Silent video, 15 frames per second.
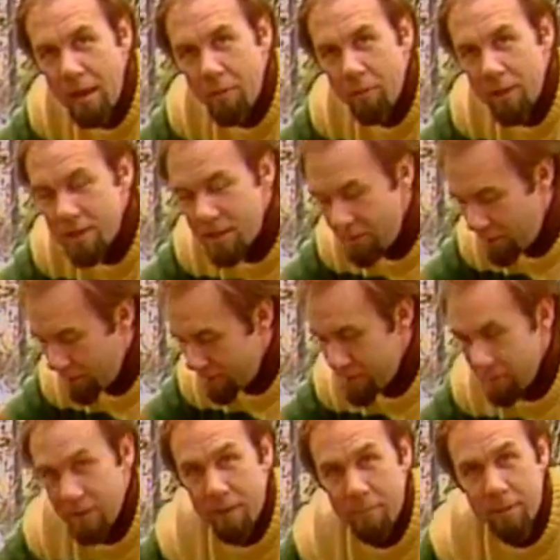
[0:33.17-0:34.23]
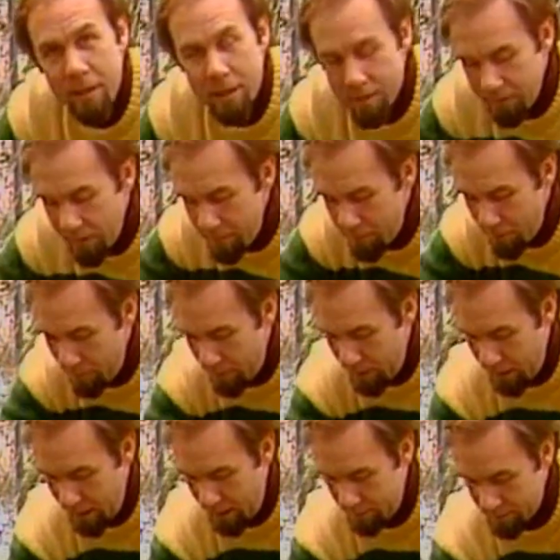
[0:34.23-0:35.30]
Well, let's have a look and see what that means. If I put
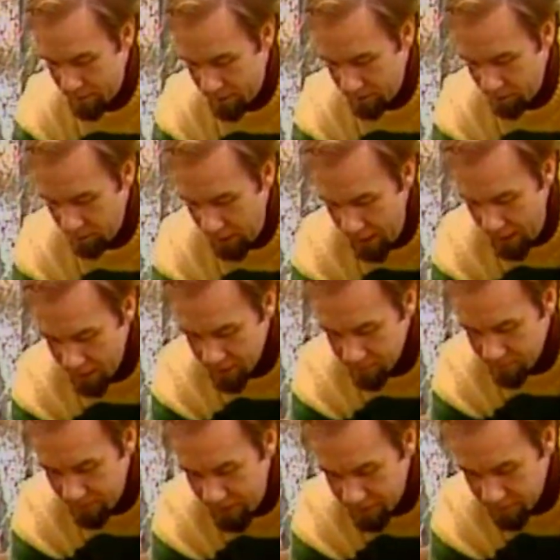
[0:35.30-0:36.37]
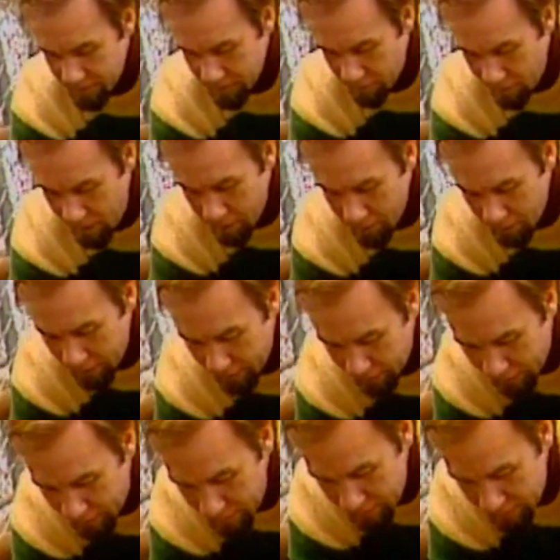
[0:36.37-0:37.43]
my arms or hands flat on the ground like that,